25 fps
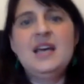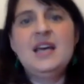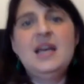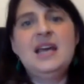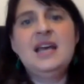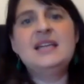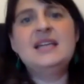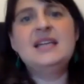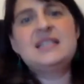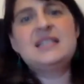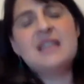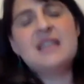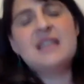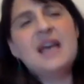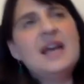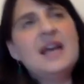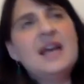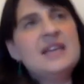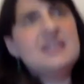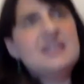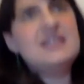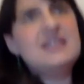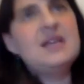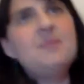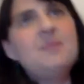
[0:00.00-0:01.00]
is
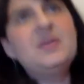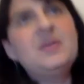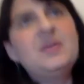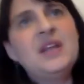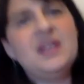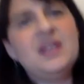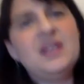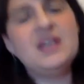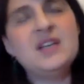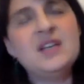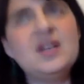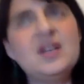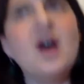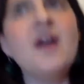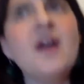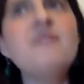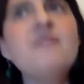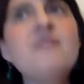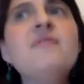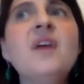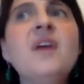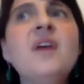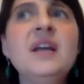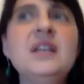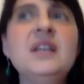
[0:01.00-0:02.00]
something that I
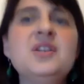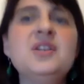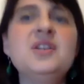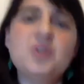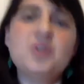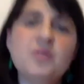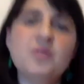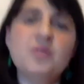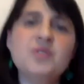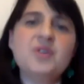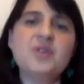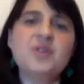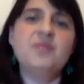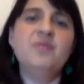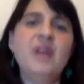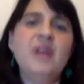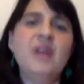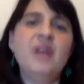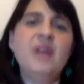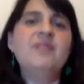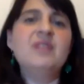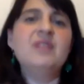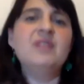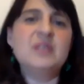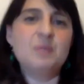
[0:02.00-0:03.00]
find that children
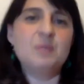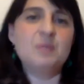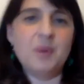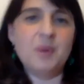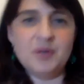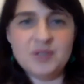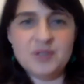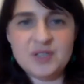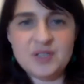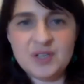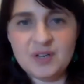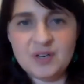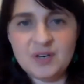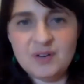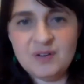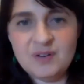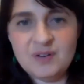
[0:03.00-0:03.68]
really respond to.